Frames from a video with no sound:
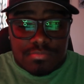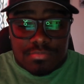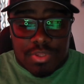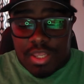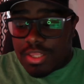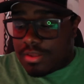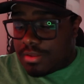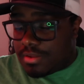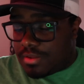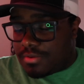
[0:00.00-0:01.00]
look at
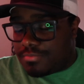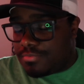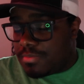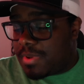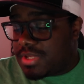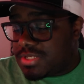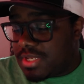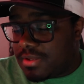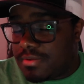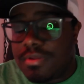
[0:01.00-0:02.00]
the what I'm about to
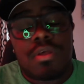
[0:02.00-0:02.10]
say.